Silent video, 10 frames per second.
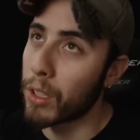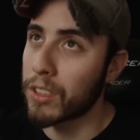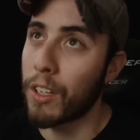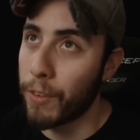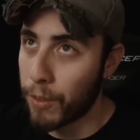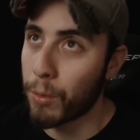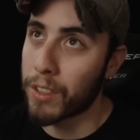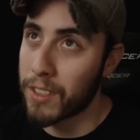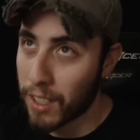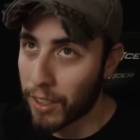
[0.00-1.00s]
off if you were
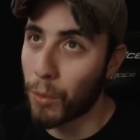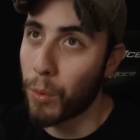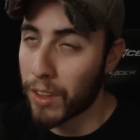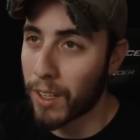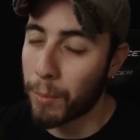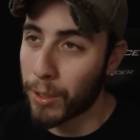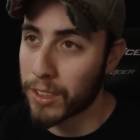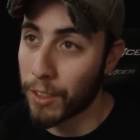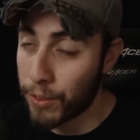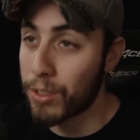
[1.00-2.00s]
together with that
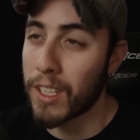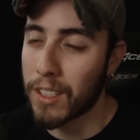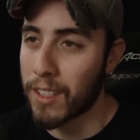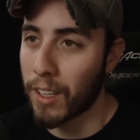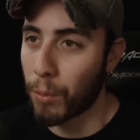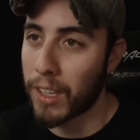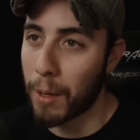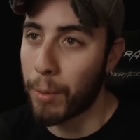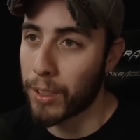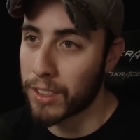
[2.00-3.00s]
person, if you stayed together with
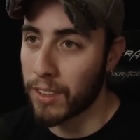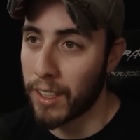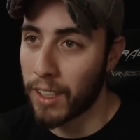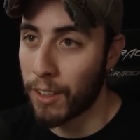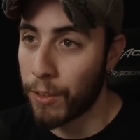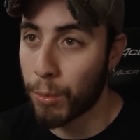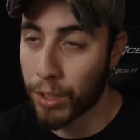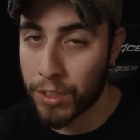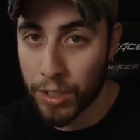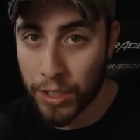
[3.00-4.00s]
that person, than if you were
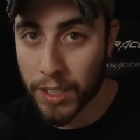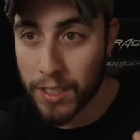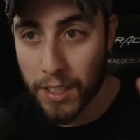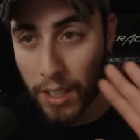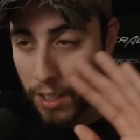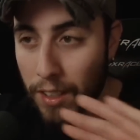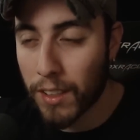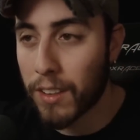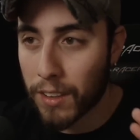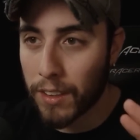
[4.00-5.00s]
to just,
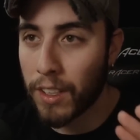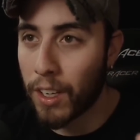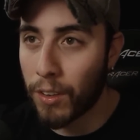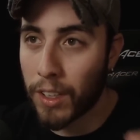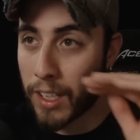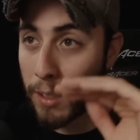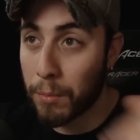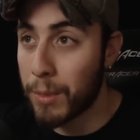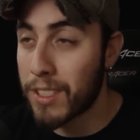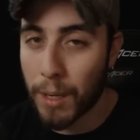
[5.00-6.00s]
again,
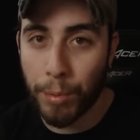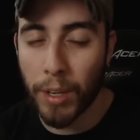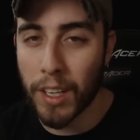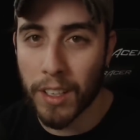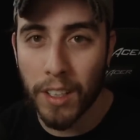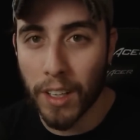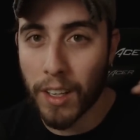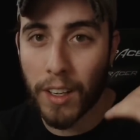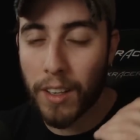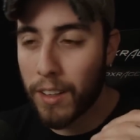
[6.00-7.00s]
be separated.
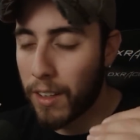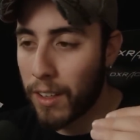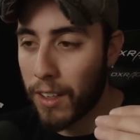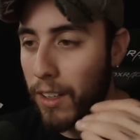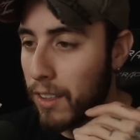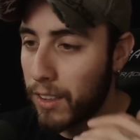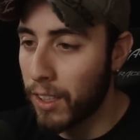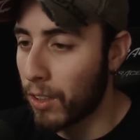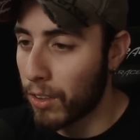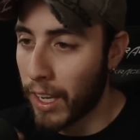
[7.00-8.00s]

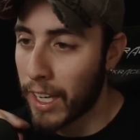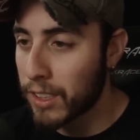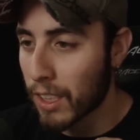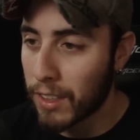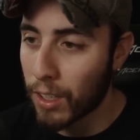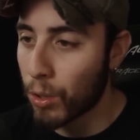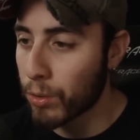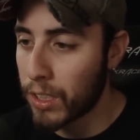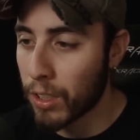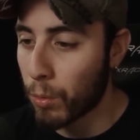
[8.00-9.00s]
Hash out that whole
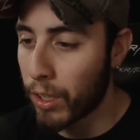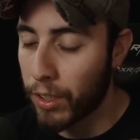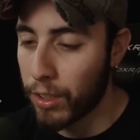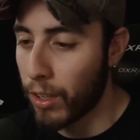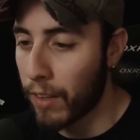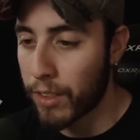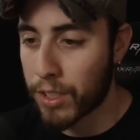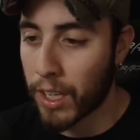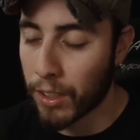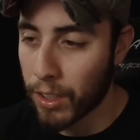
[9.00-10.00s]
deal, whether you have the
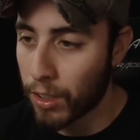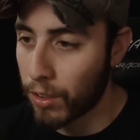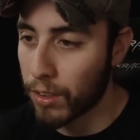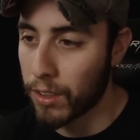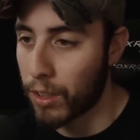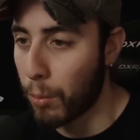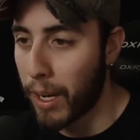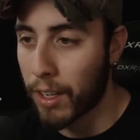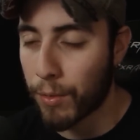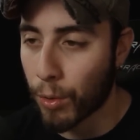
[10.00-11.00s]
child, go
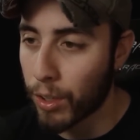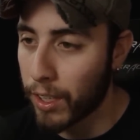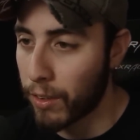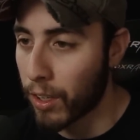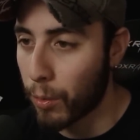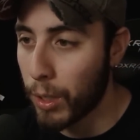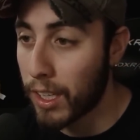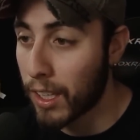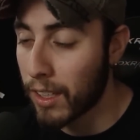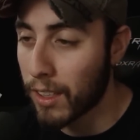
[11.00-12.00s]
back and forth every other weekend